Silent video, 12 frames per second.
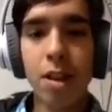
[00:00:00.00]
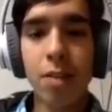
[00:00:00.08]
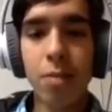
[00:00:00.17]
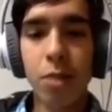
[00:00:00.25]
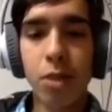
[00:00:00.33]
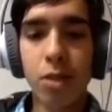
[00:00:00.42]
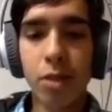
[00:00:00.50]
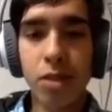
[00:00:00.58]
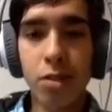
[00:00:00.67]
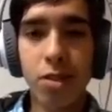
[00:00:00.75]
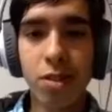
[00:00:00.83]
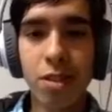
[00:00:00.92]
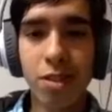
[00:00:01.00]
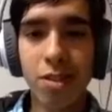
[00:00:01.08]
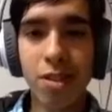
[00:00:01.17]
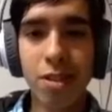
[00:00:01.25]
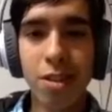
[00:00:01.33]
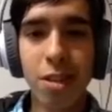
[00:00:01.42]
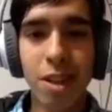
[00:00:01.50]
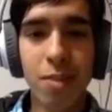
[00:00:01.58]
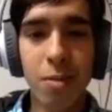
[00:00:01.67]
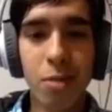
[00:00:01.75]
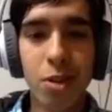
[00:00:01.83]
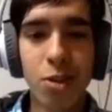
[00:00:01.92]
pressure vessels, leave
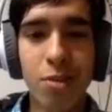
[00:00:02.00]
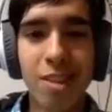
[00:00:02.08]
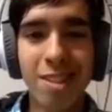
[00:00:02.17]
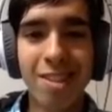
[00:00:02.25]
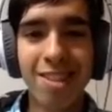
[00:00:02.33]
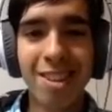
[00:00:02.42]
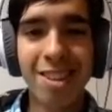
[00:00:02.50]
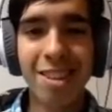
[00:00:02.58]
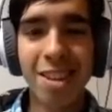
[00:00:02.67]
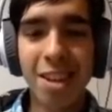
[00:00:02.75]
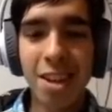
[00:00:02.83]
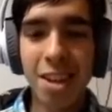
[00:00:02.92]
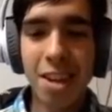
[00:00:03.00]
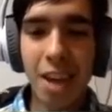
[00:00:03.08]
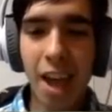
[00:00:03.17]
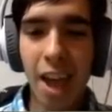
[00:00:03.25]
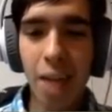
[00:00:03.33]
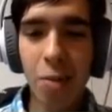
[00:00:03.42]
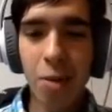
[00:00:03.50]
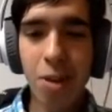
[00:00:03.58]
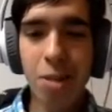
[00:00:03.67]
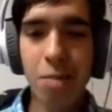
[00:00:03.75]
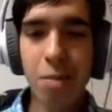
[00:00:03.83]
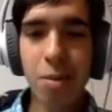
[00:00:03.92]
the pressure vessels in, and we're going
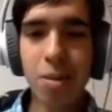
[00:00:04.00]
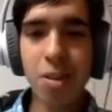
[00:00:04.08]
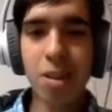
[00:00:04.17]
to put